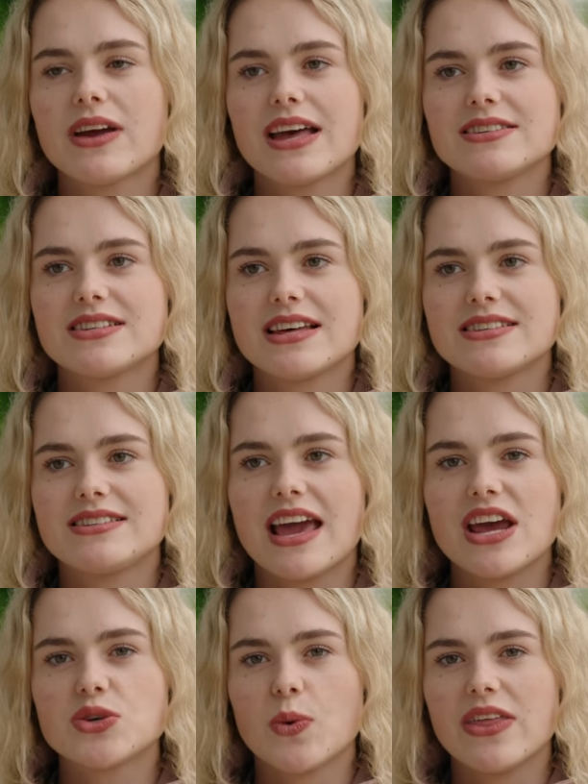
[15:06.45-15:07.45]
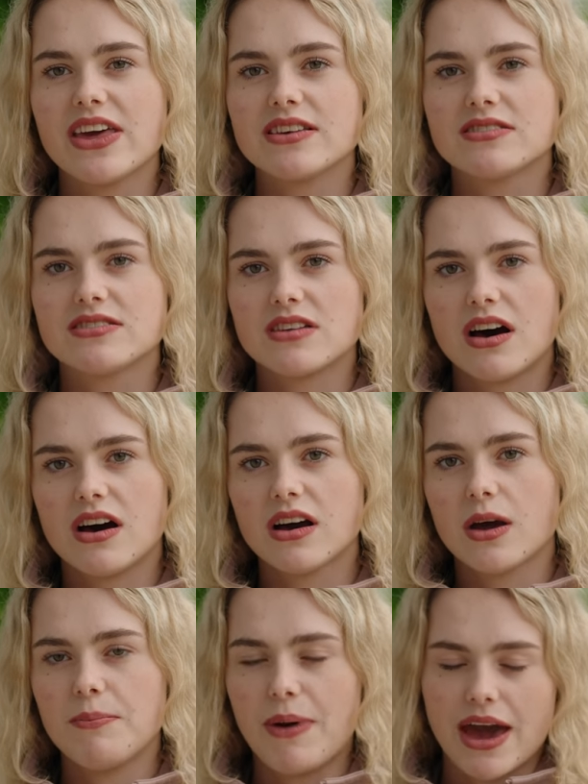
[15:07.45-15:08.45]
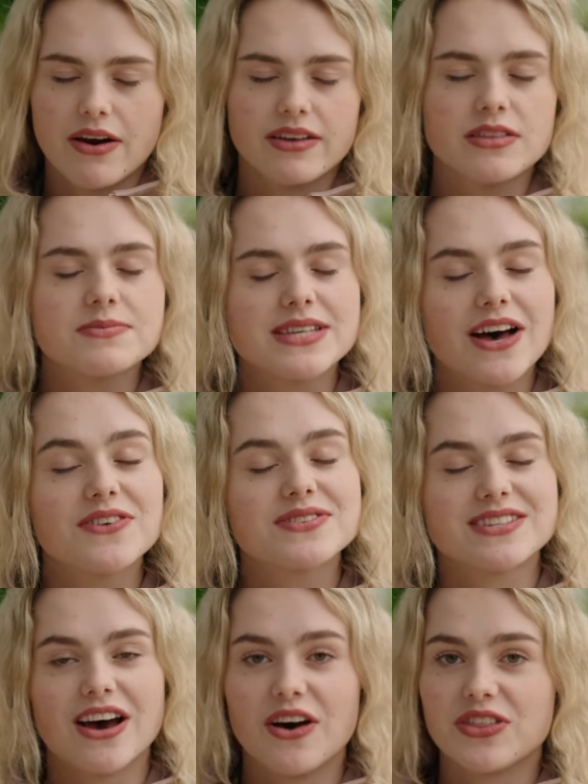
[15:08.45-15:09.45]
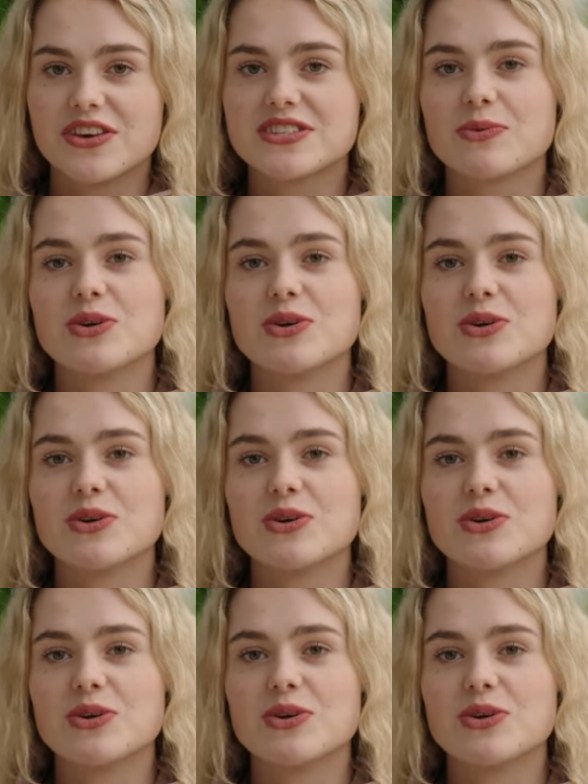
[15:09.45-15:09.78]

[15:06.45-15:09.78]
gets to that stage where they start comparing themselves to others,